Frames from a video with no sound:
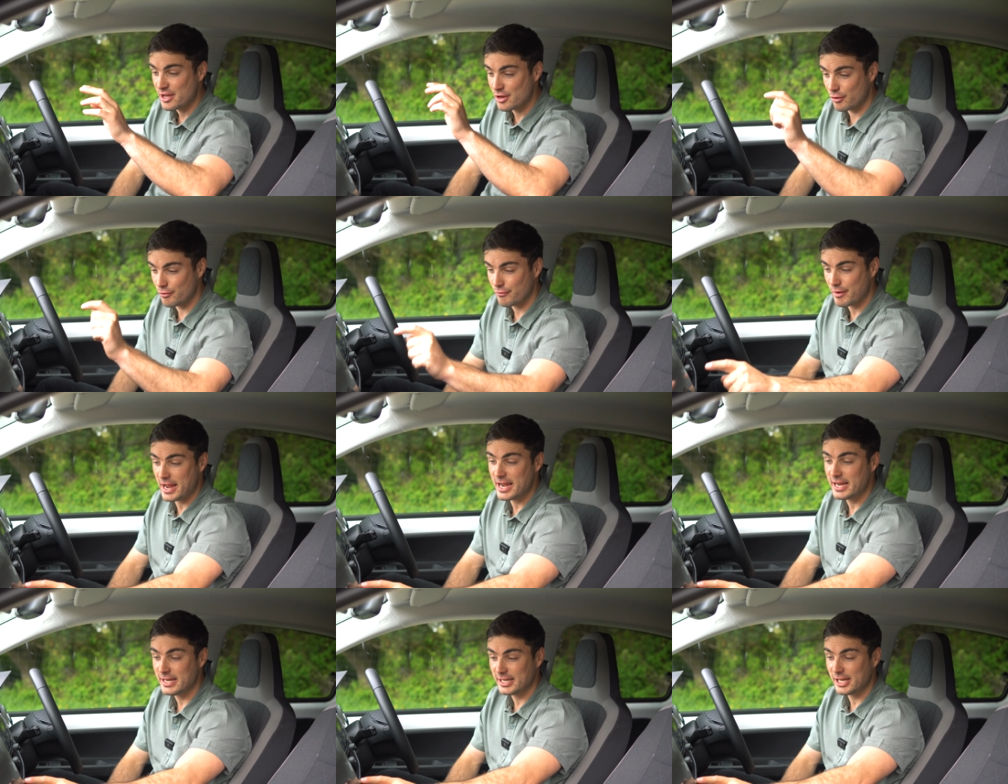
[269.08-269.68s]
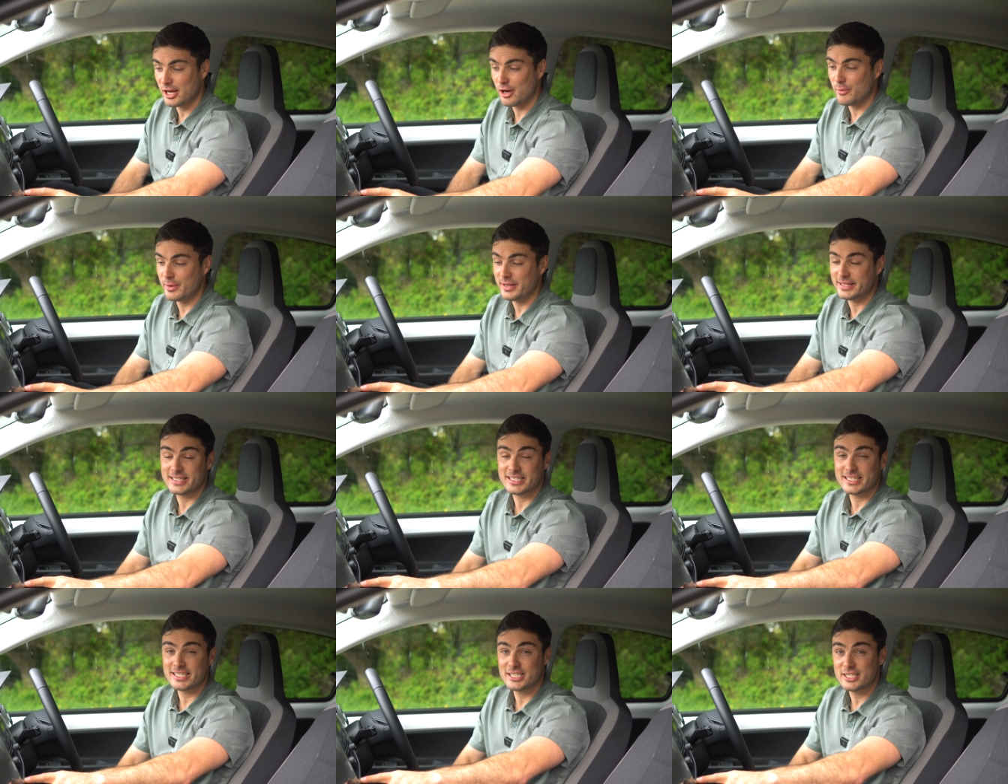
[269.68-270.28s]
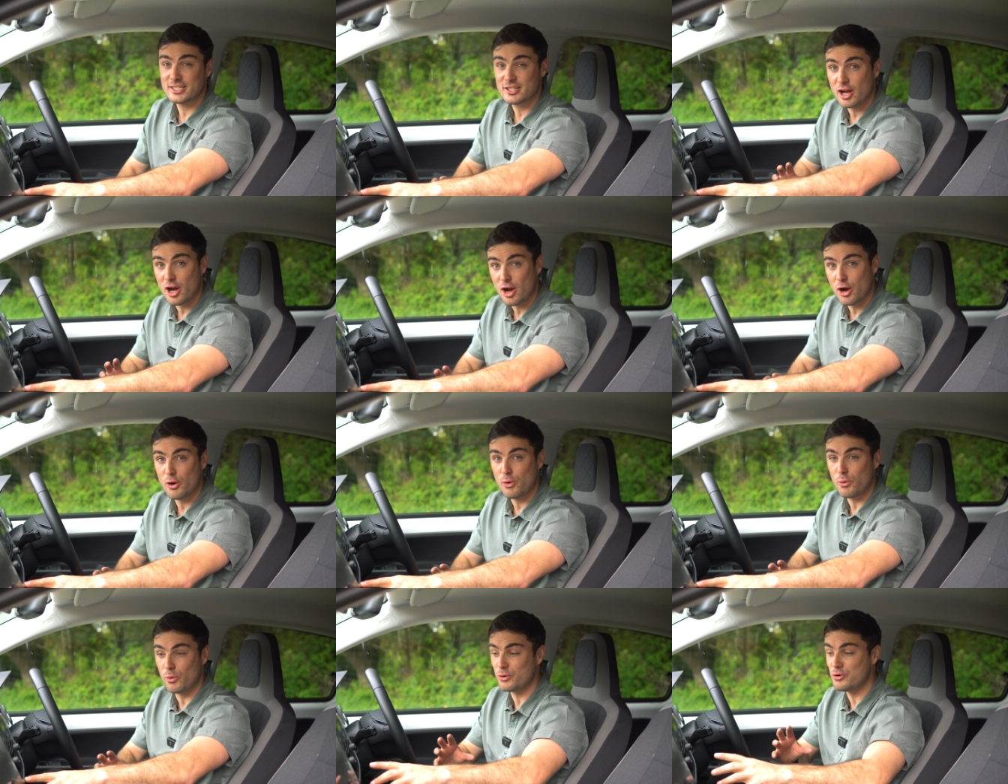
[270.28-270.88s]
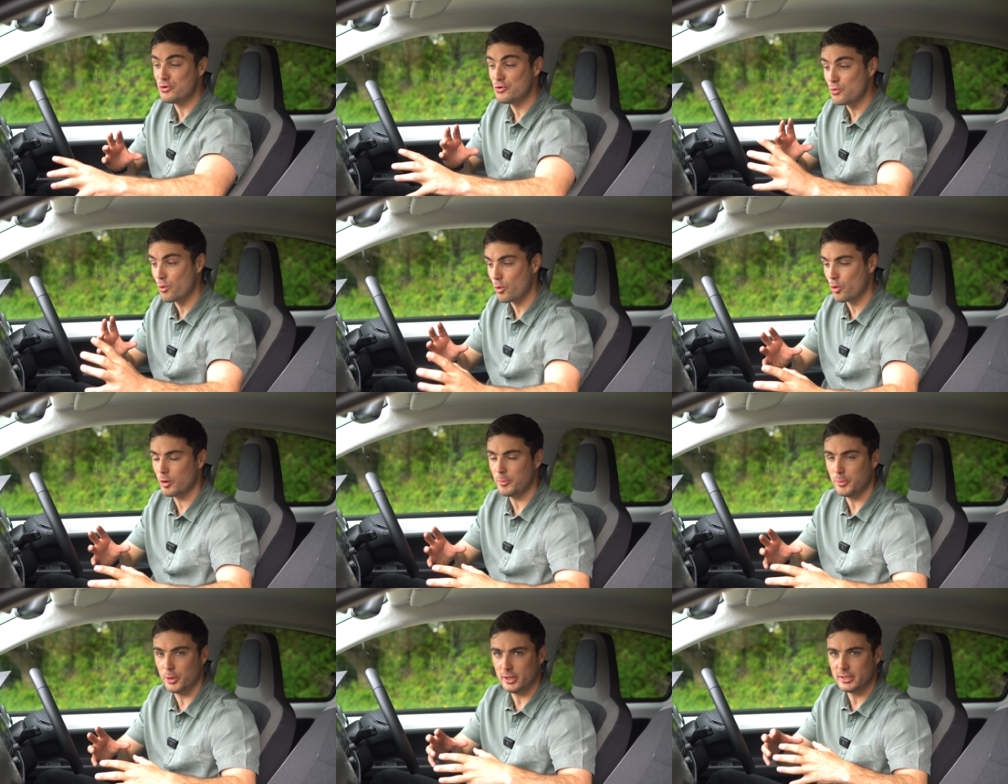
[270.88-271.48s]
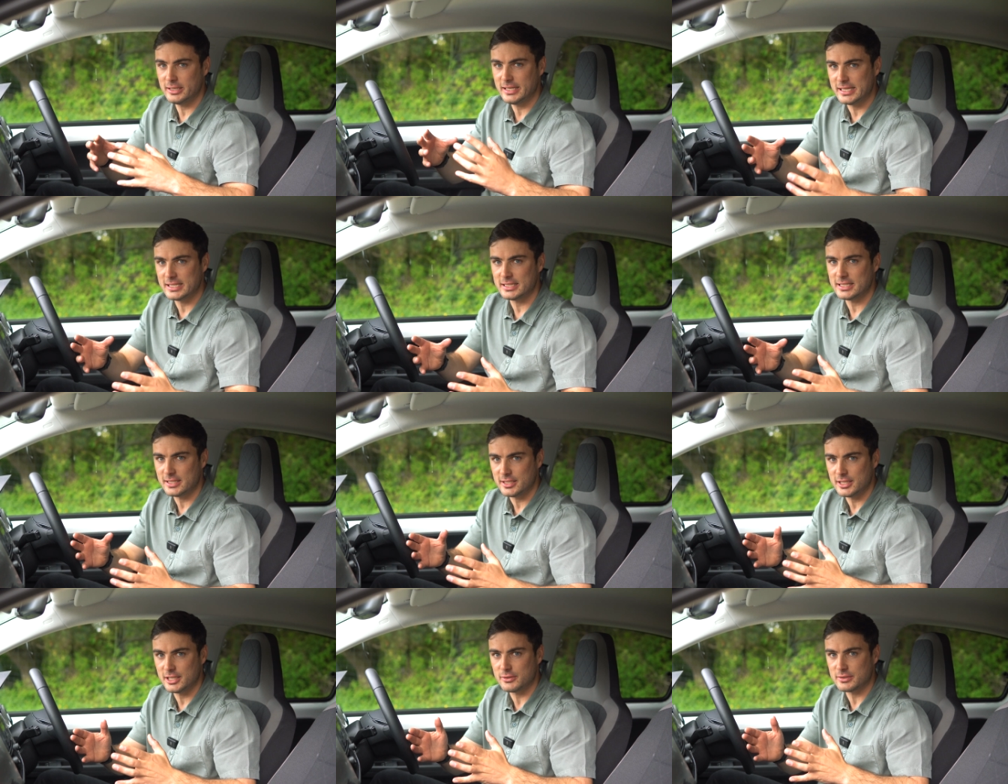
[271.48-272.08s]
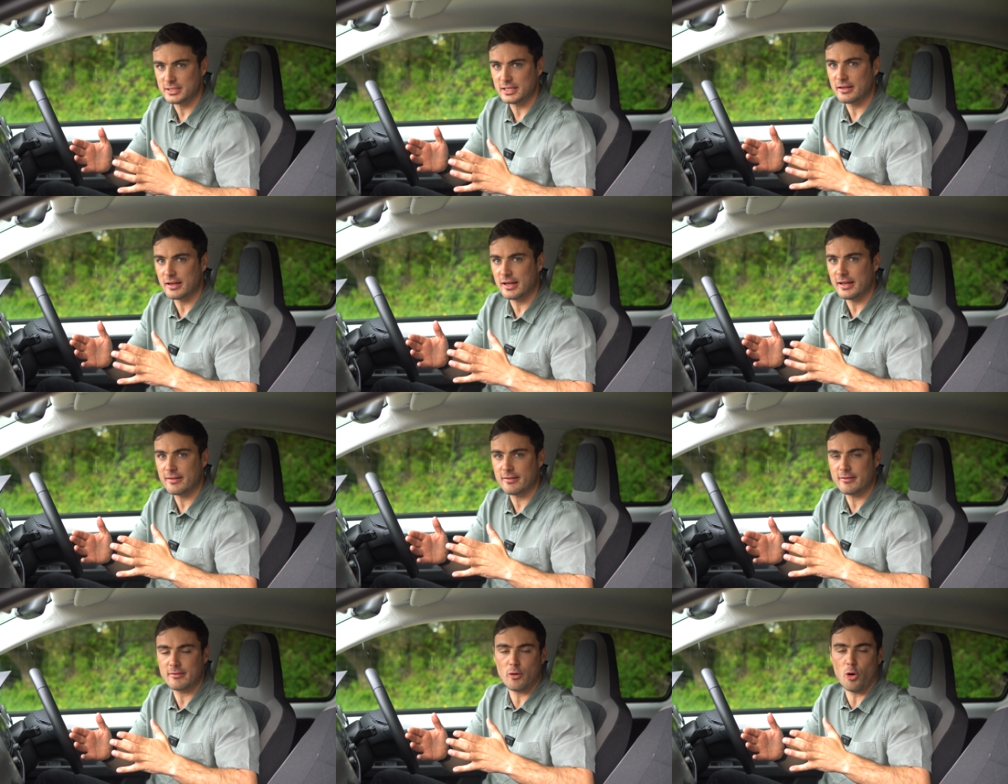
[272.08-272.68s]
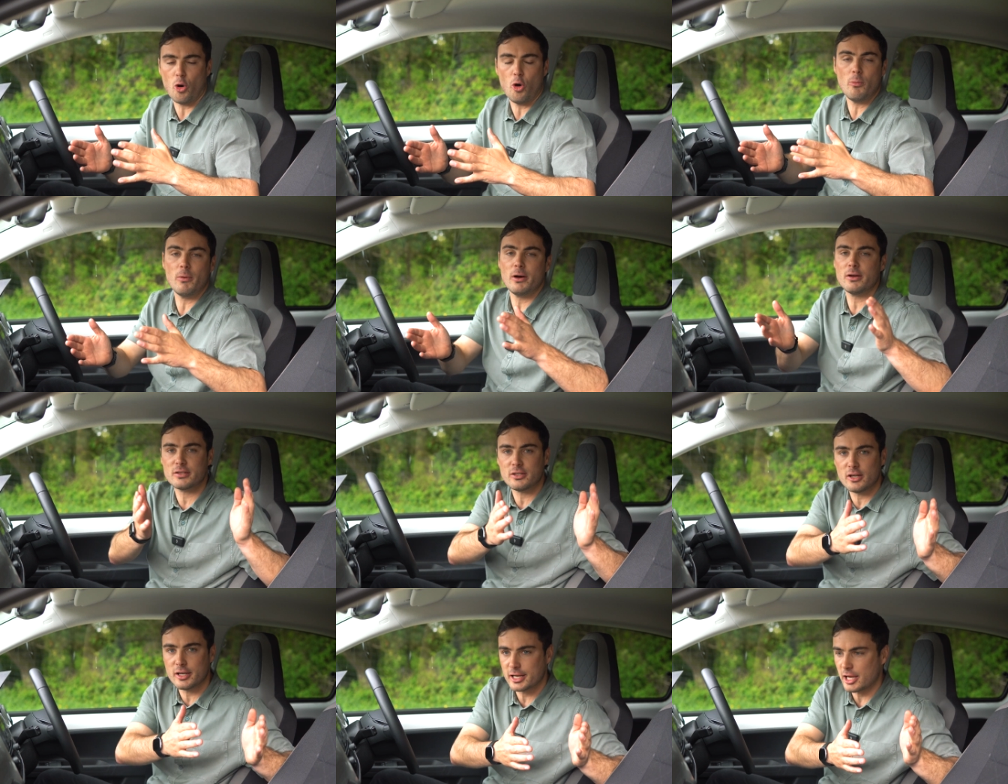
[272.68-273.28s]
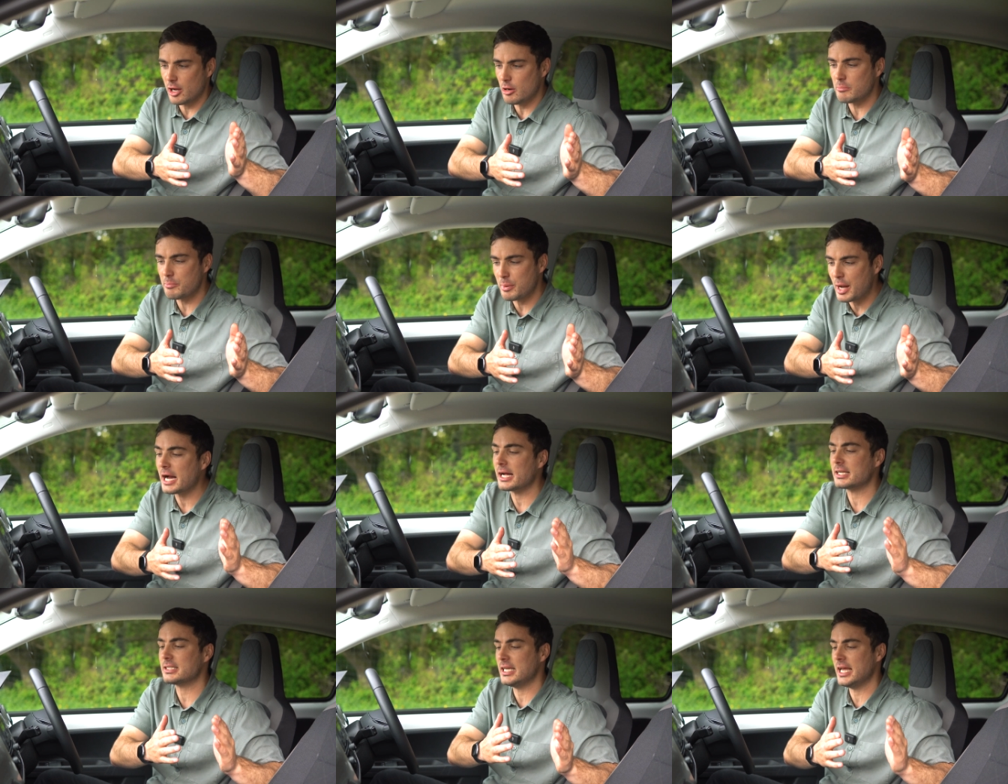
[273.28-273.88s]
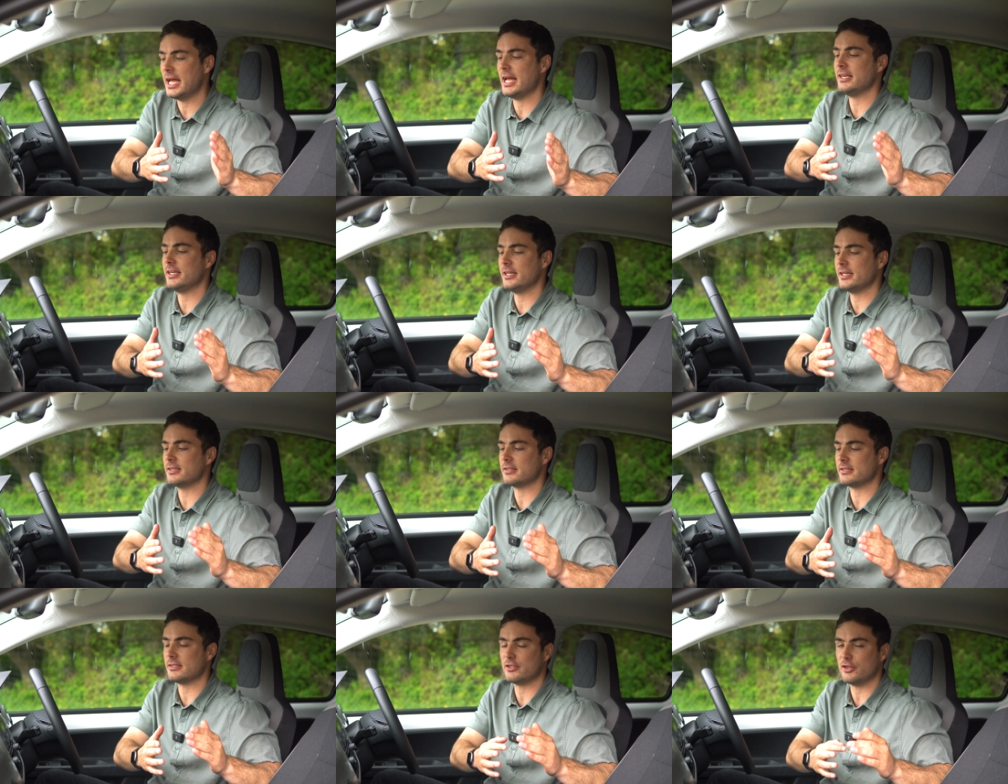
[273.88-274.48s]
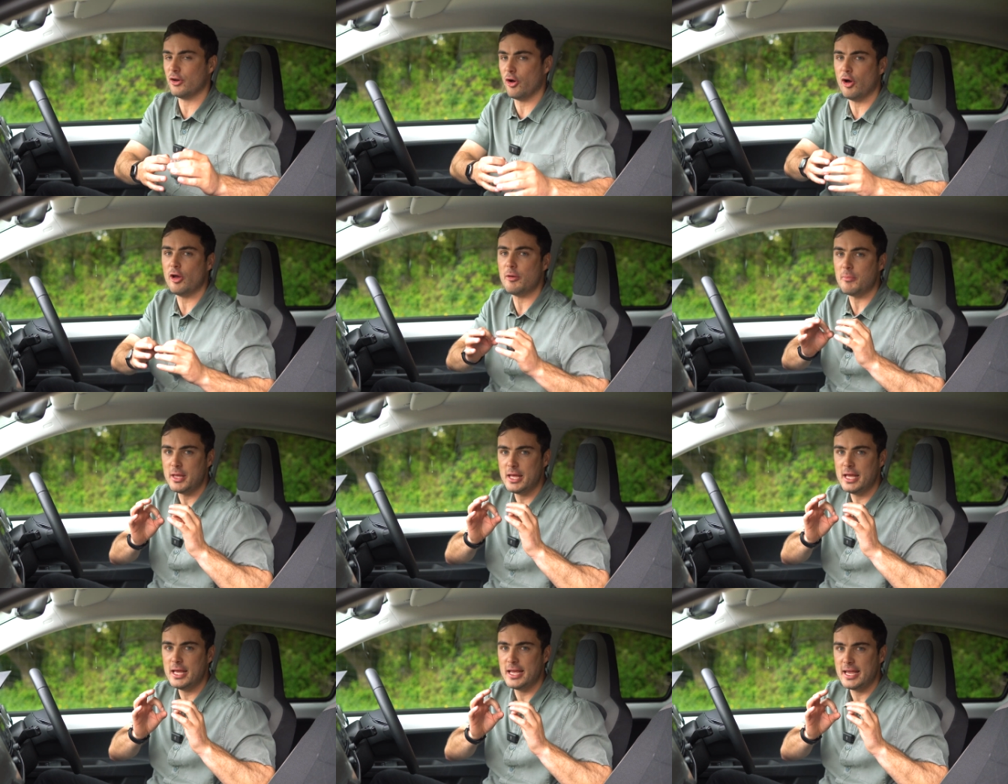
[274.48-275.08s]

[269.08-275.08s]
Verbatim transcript: Your radio is so normal and easy to use. It's, it's almost like going back 10 years in time